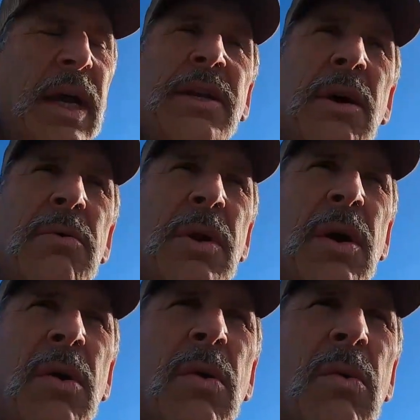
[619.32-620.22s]
I don't
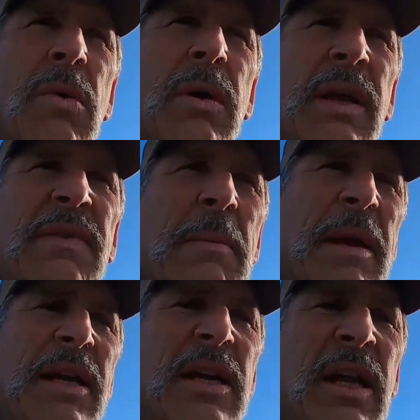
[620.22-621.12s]
know if they
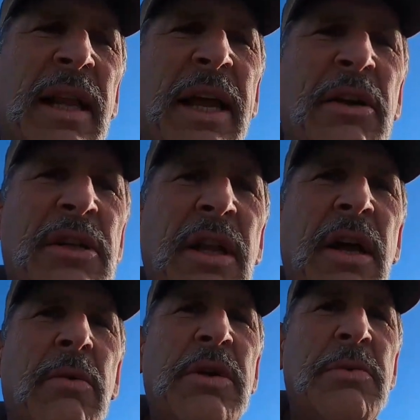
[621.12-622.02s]
make a lighter
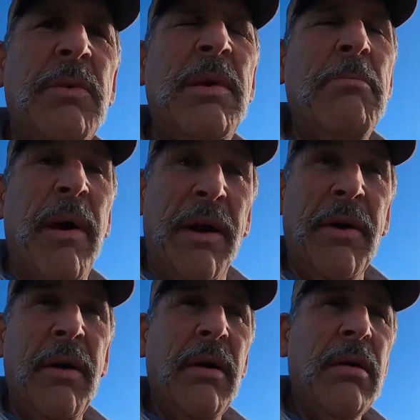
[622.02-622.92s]
slug, which would be
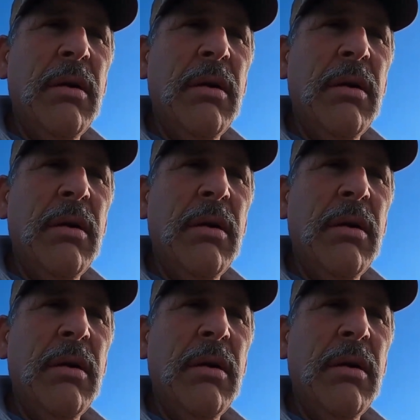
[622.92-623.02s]
better.